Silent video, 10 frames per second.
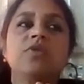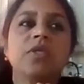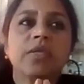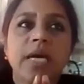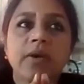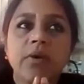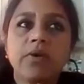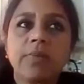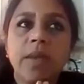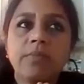thyroid.
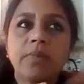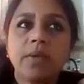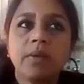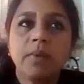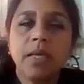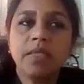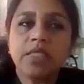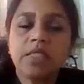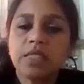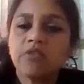Remember, this
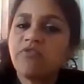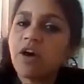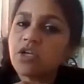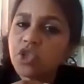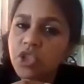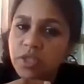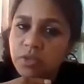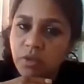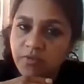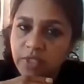is the
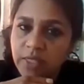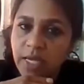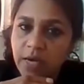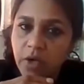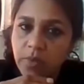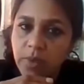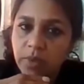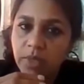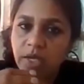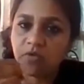function of the thyroid we're
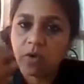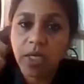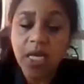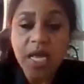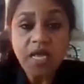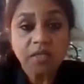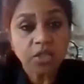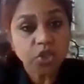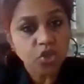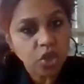looking for. The
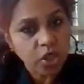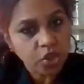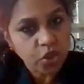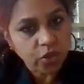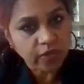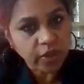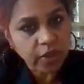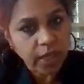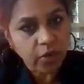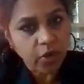structure of the
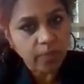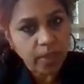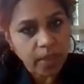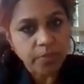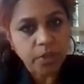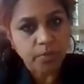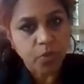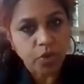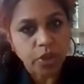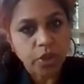thyroid becomes
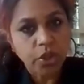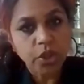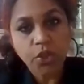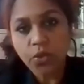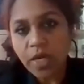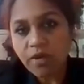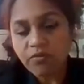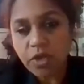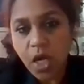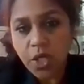important. Do you have
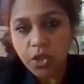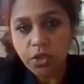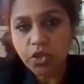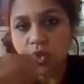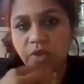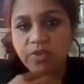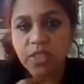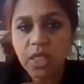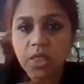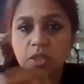nodules? Do you have
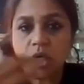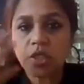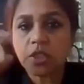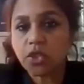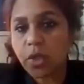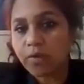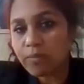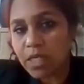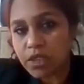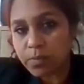single nodule? Do you have
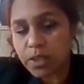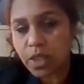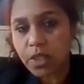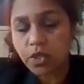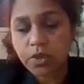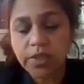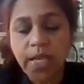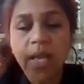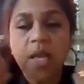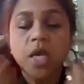multiple nodules?
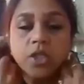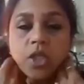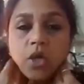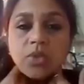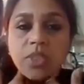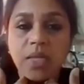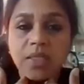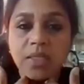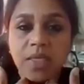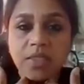Those are
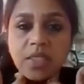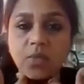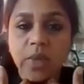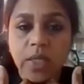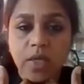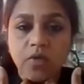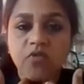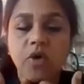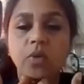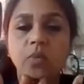the things that we look
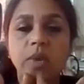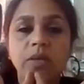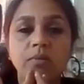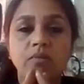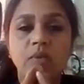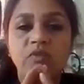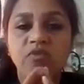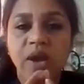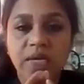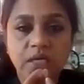for when we
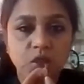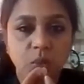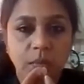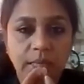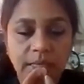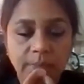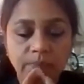find a swelling.